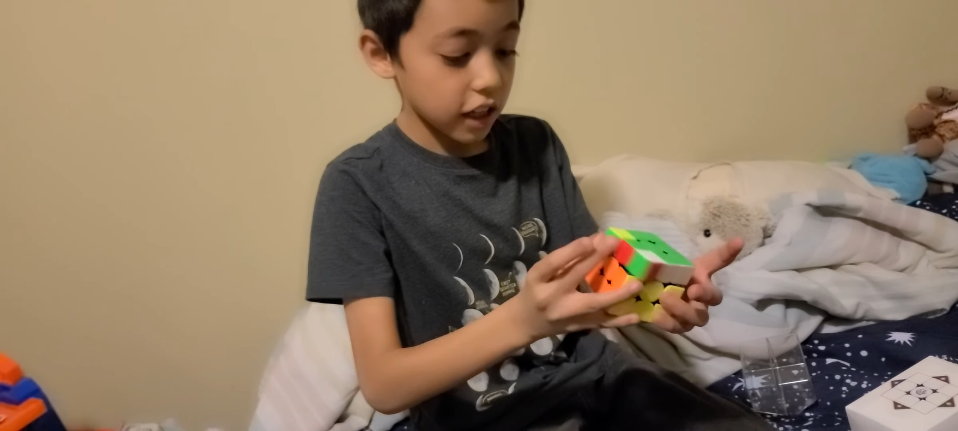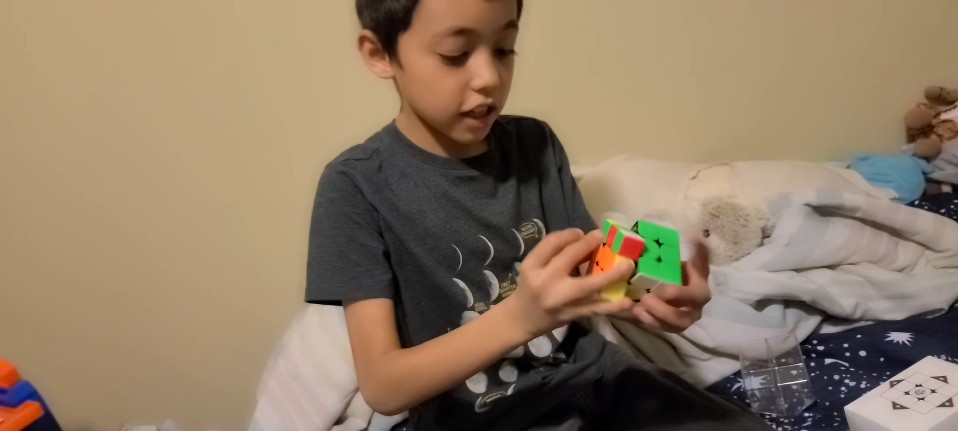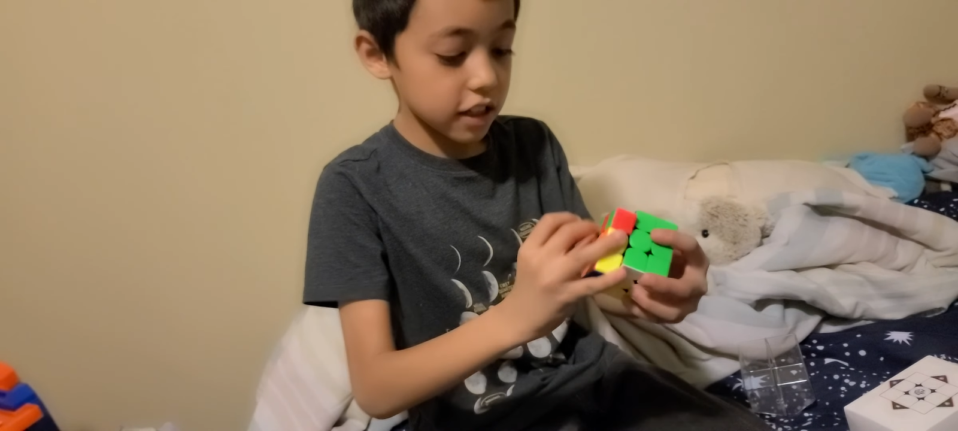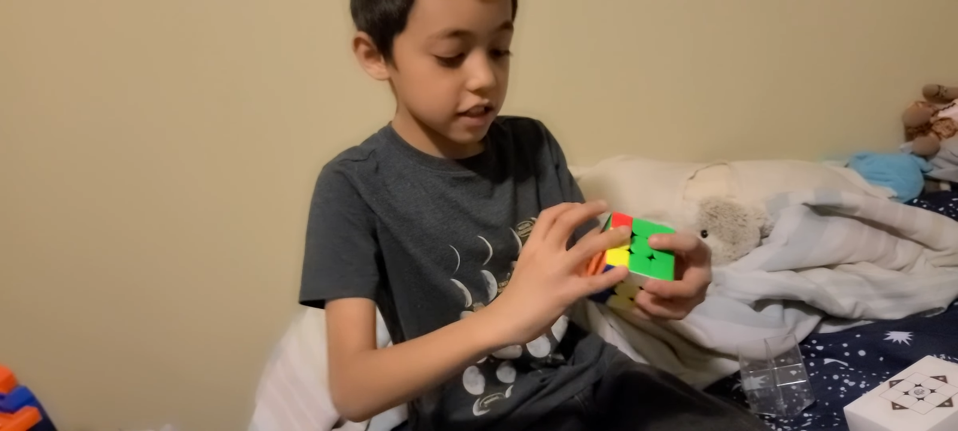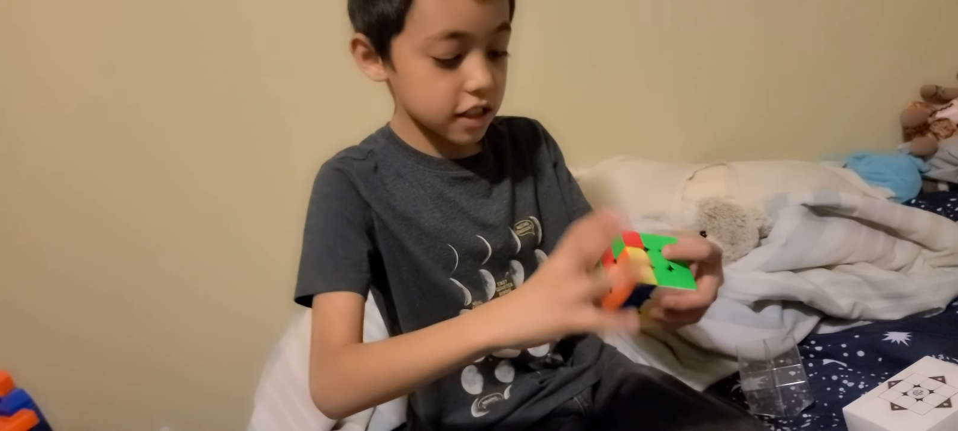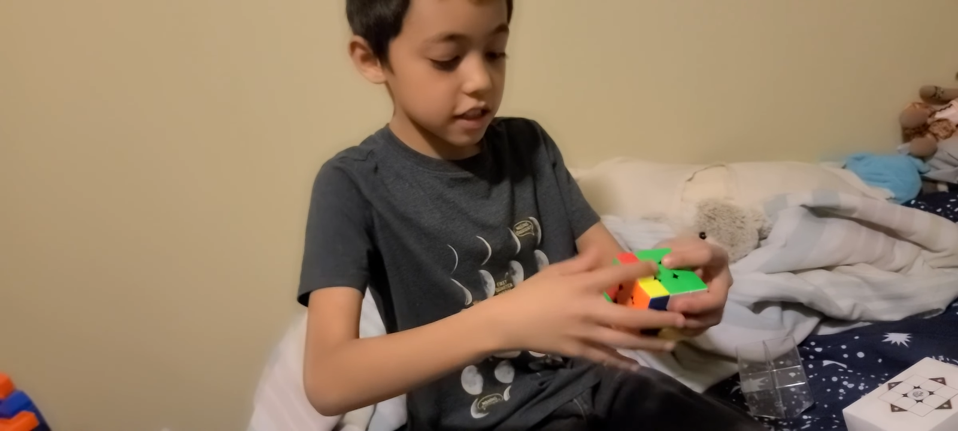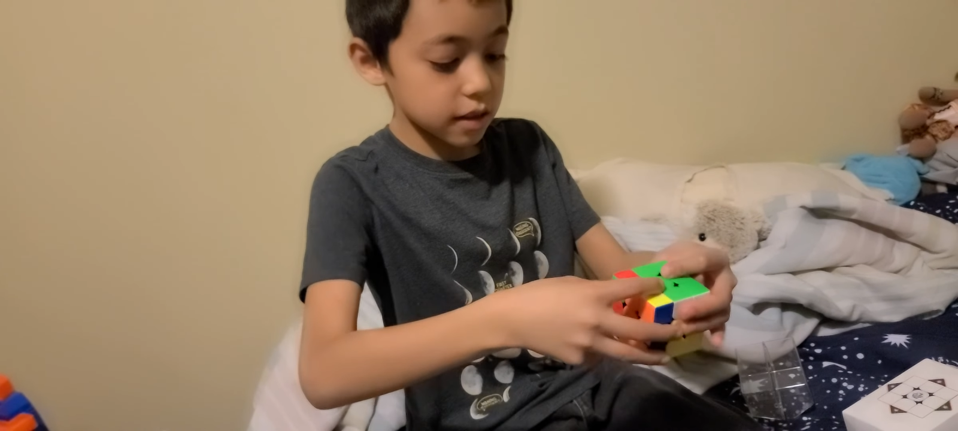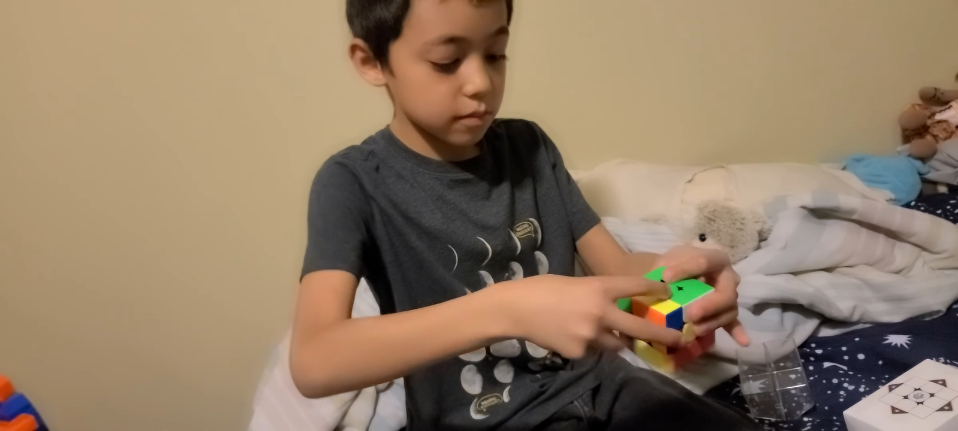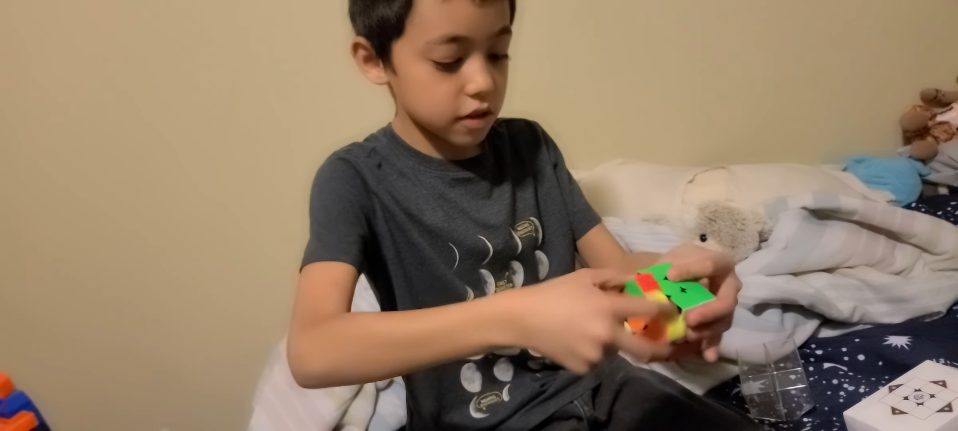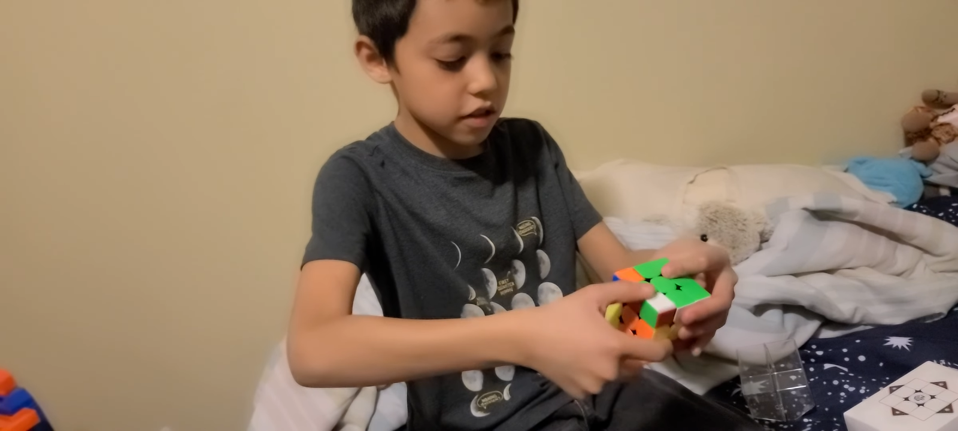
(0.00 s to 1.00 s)
it
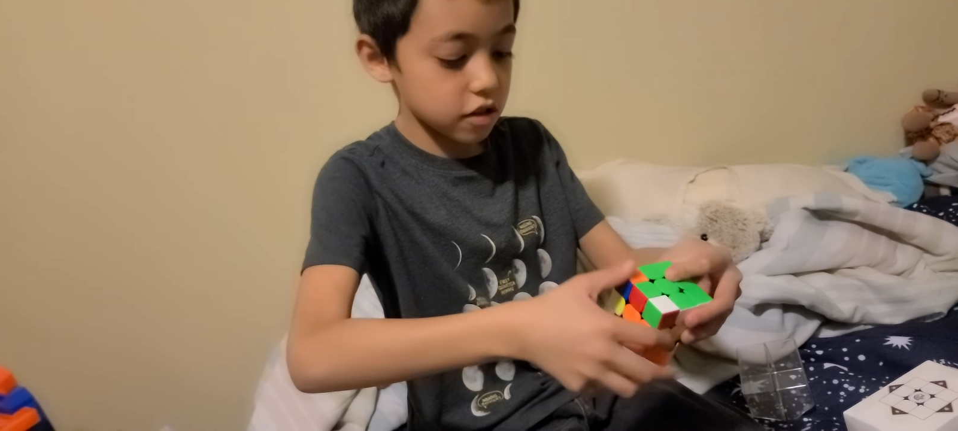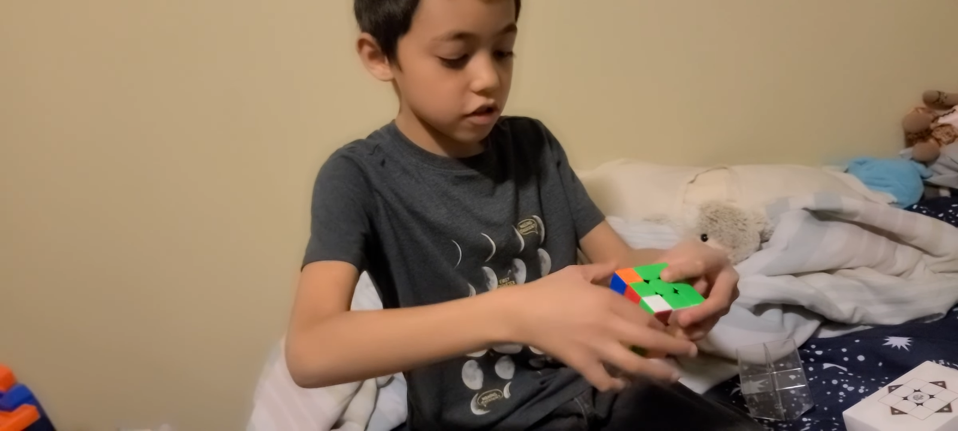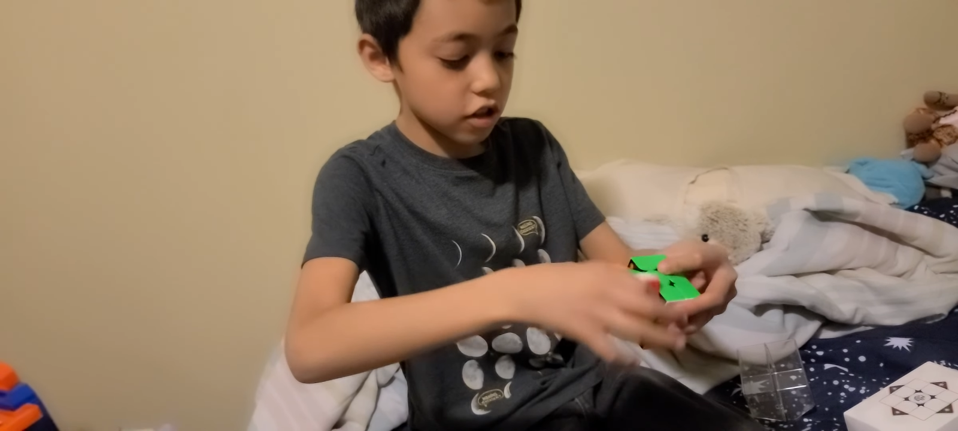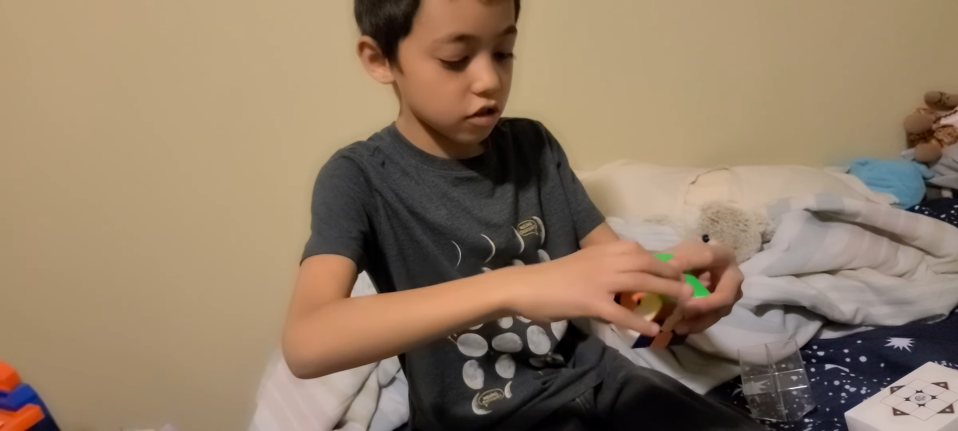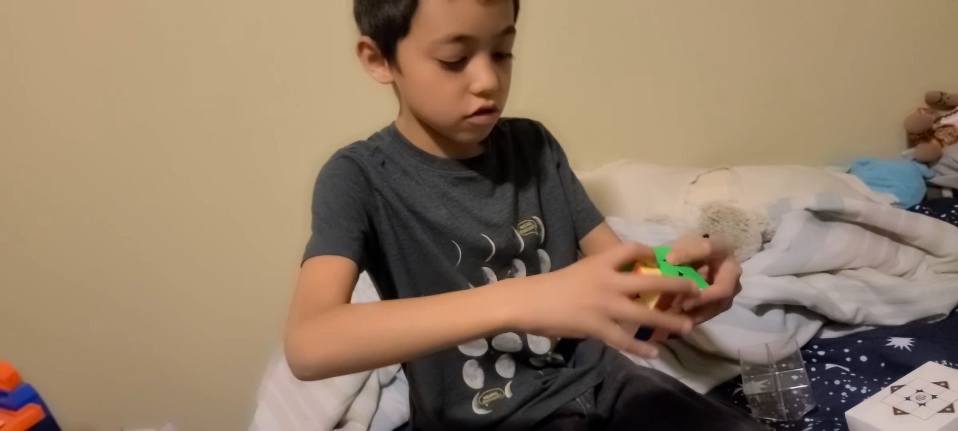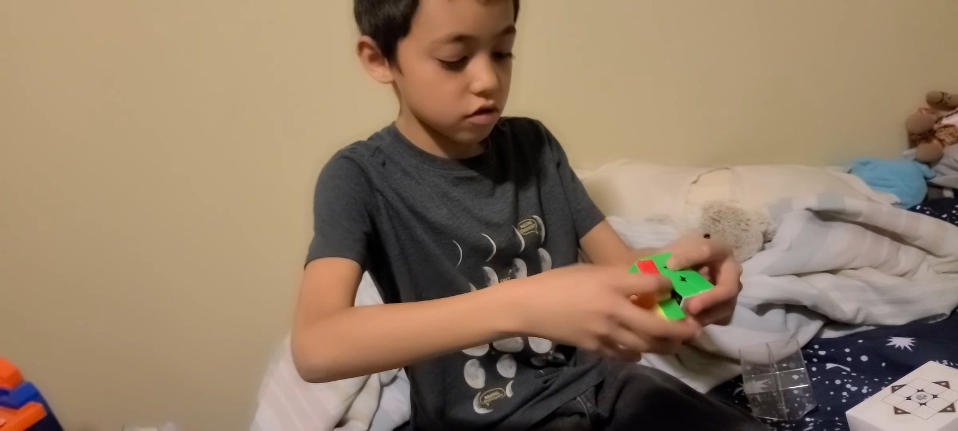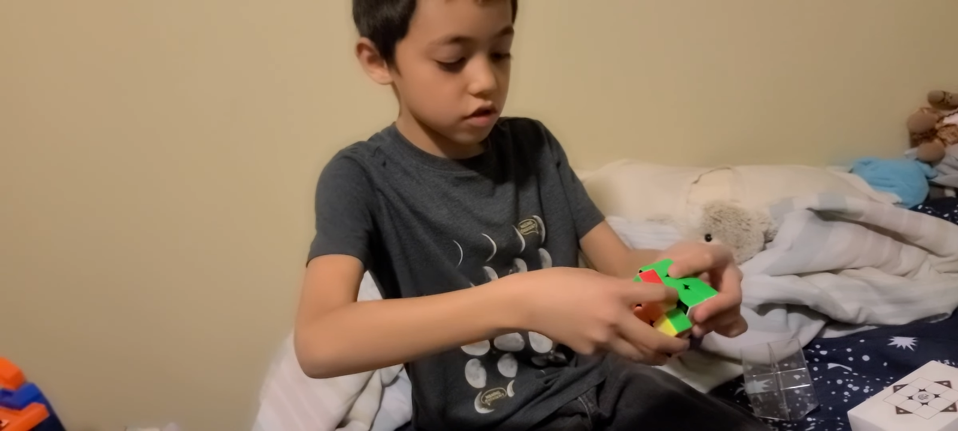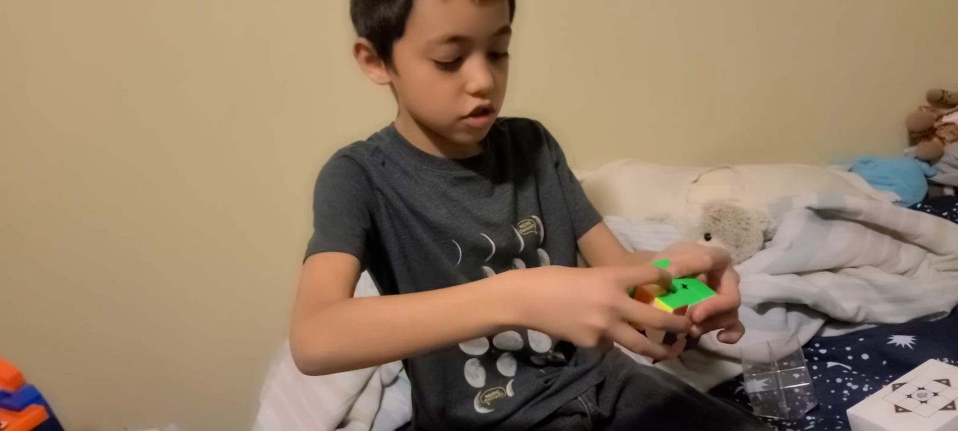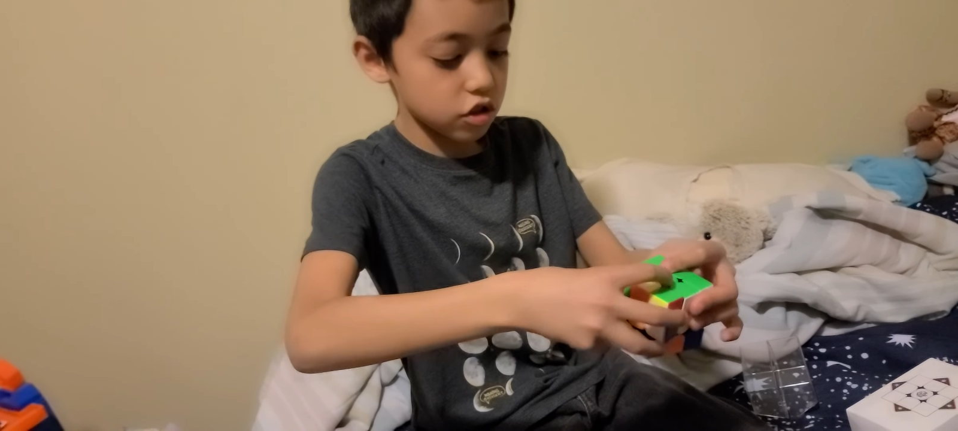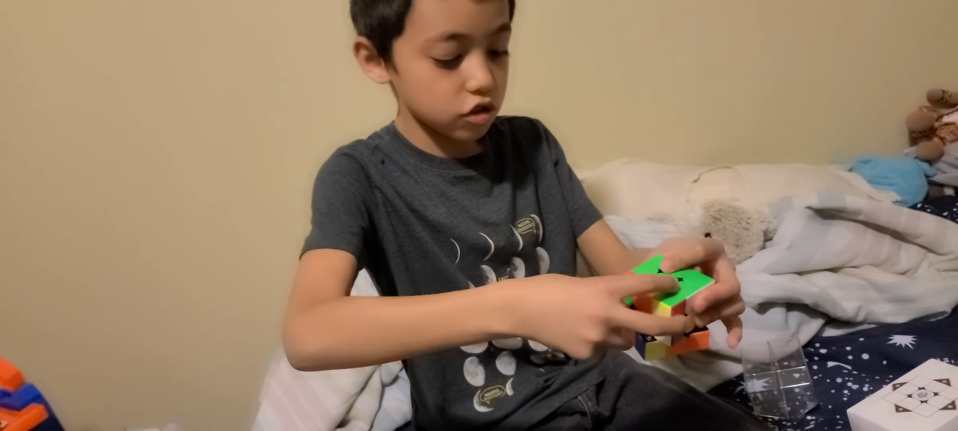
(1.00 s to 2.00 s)
seems it's to go smoother and too